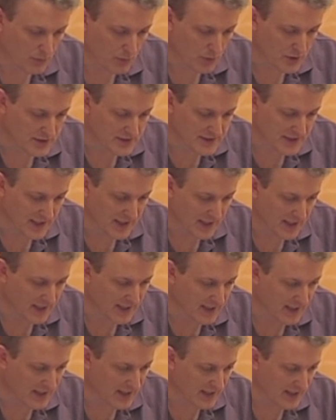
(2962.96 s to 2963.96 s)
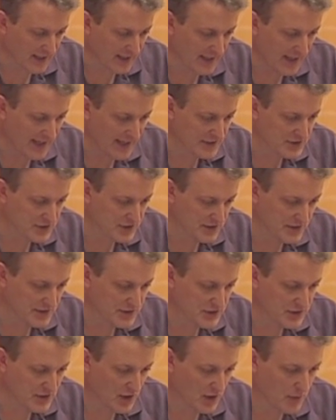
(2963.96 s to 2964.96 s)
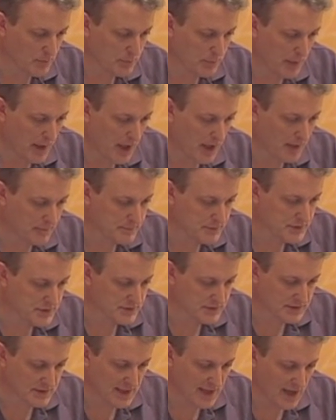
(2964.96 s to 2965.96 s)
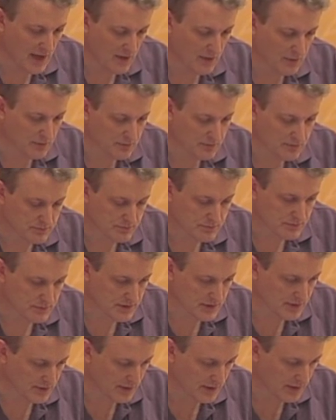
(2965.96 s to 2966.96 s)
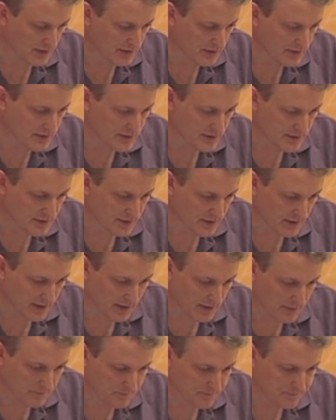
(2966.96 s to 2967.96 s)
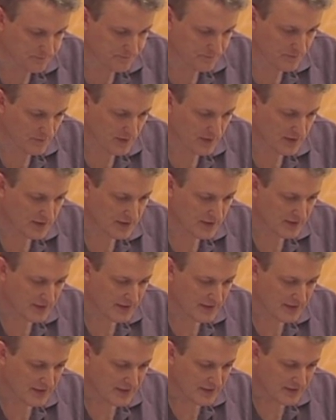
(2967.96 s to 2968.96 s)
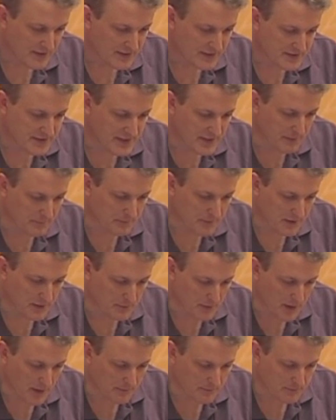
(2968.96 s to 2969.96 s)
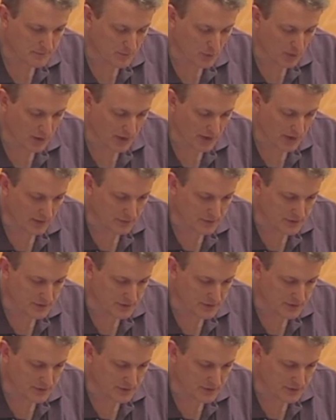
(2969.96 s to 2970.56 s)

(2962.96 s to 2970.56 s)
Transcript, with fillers: one day I actually saw Bob's now deleted um, tip come up when I